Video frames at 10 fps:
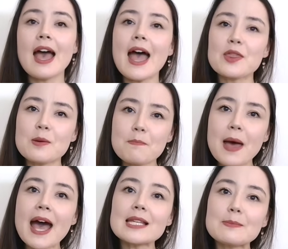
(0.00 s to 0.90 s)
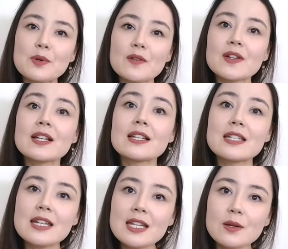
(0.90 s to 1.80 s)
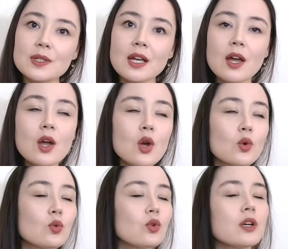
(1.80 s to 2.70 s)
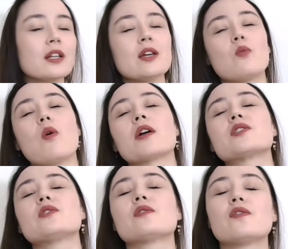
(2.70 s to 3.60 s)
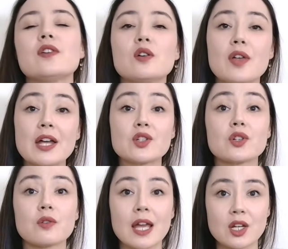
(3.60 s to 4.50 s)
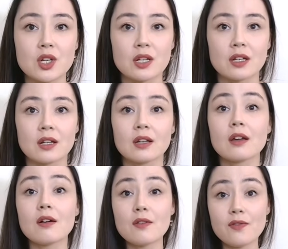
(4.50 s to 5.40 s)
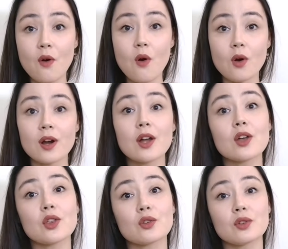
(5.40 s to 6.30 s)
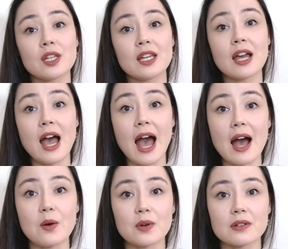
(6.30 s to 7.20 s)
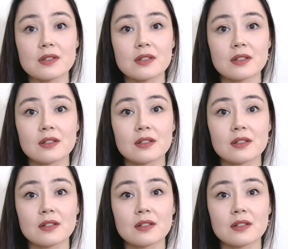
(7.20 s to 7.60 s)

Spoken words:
and the past perfect continuous really wants you to feel that duration for 3 hours.